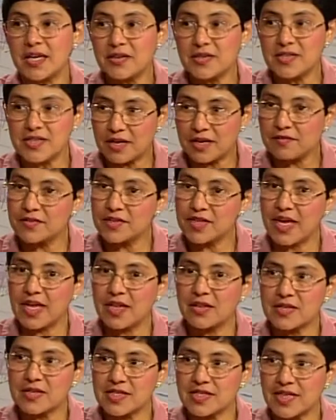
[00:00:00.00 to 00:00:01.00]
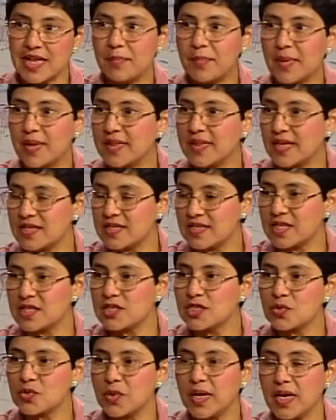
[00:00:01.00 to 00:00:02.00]
yourself together, slap on that
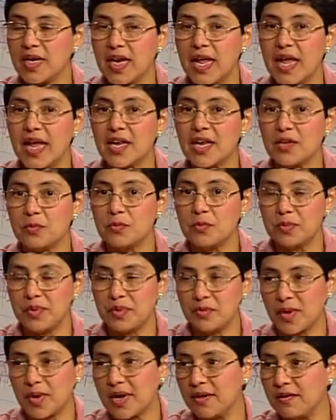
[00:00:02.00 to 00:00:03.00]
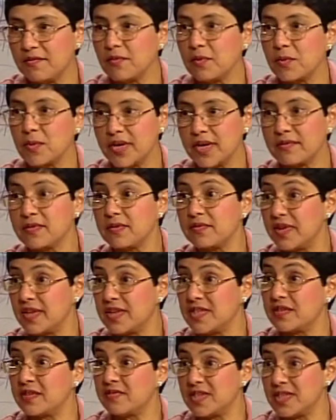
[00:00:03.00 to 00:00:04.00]
sunscreen, and you will be ready for whatever
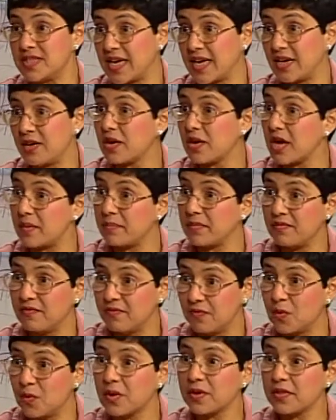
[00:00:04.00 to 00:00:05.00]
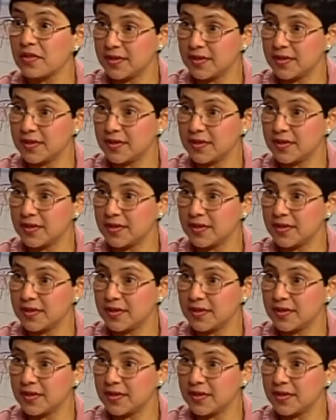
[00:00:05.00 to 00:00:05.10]
events of the day are coming forth.